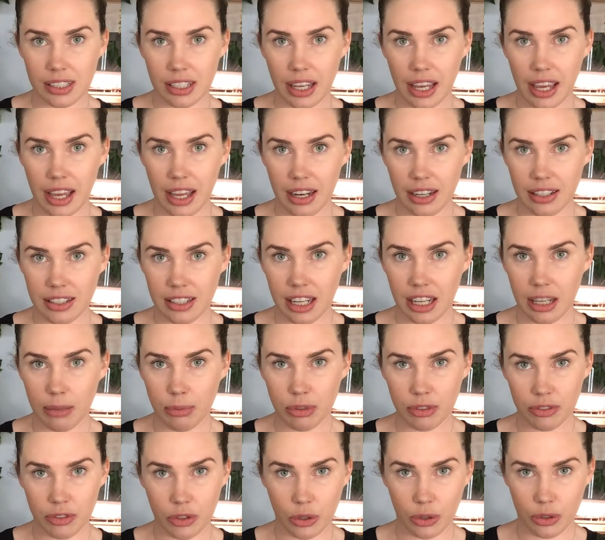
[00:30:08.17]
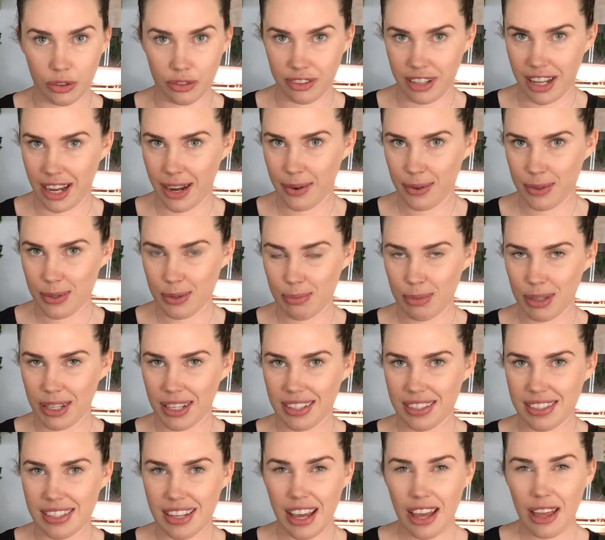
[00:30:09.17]
and heaps of cornflowers
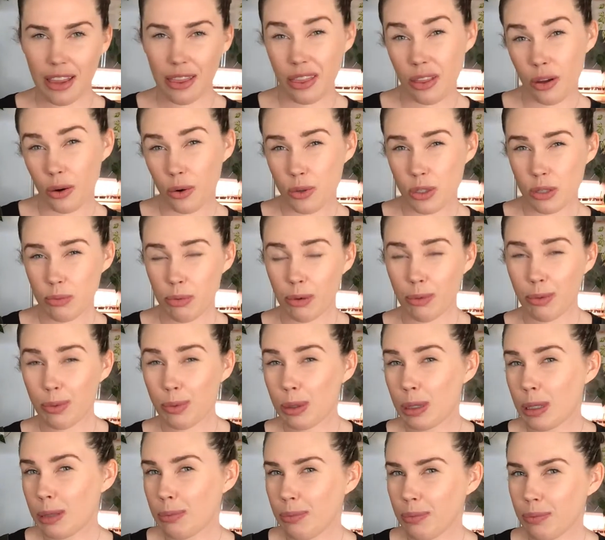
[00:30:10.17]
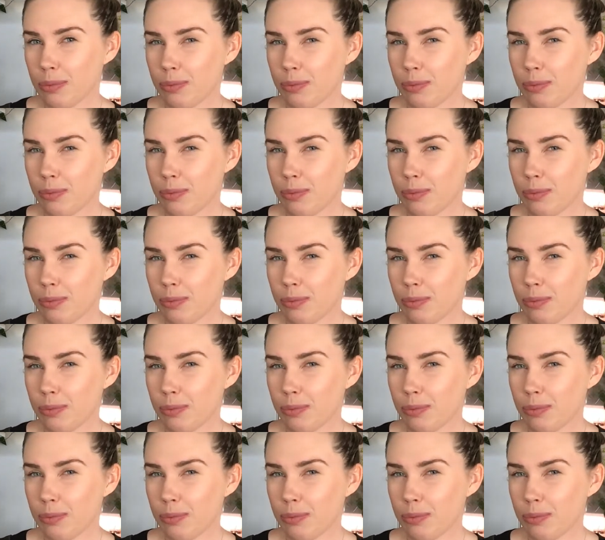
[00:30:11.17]
because those are probably